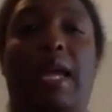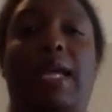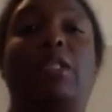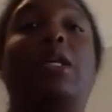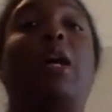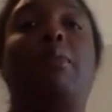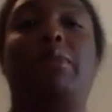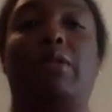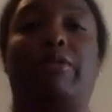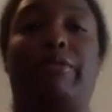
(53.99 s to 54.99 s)
and to come up
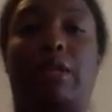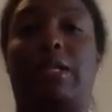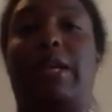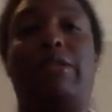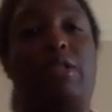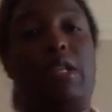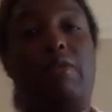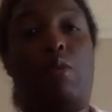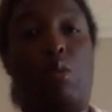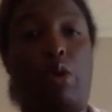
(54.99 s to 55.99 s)
to the front either to give
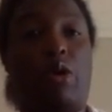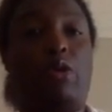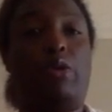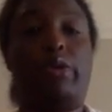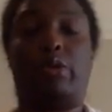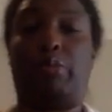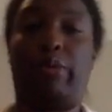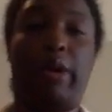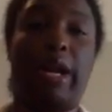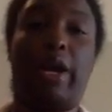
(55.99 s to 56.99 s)
a word or to
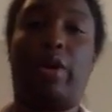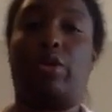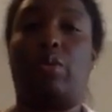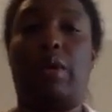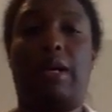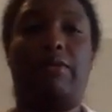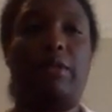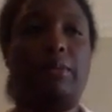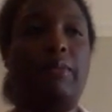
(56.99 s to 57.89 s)
pray or to whatever.